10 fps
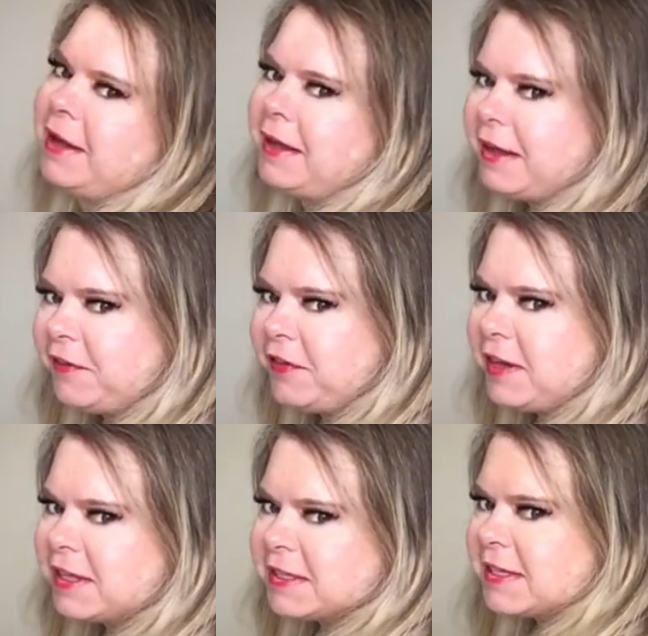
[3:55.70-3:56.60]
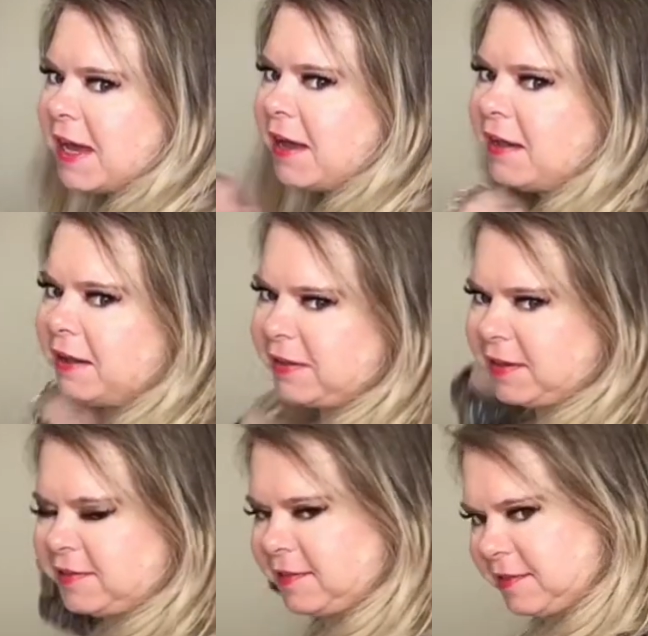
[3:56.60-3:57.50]
if you can tell
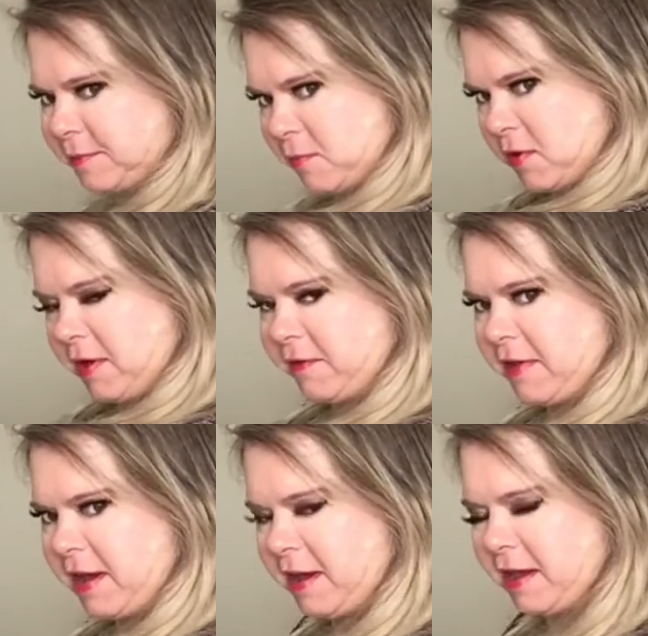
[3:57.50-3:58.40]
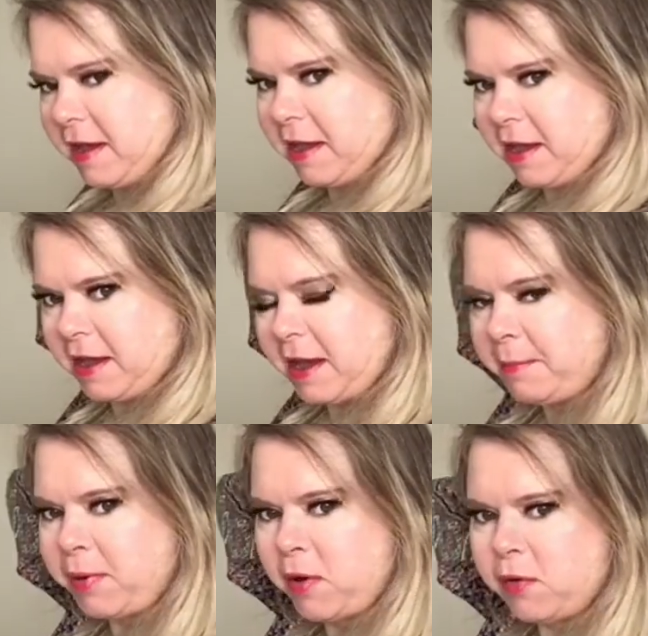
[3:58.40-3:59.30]
this is more of a, a
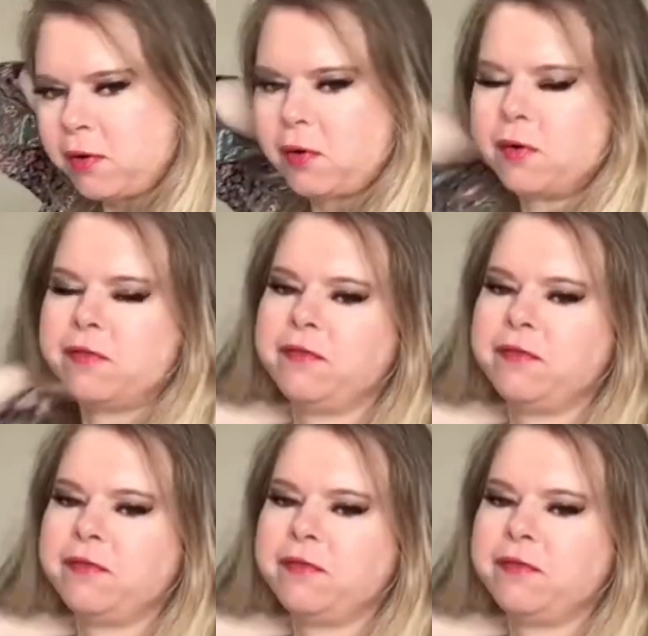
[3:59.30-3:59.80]
boho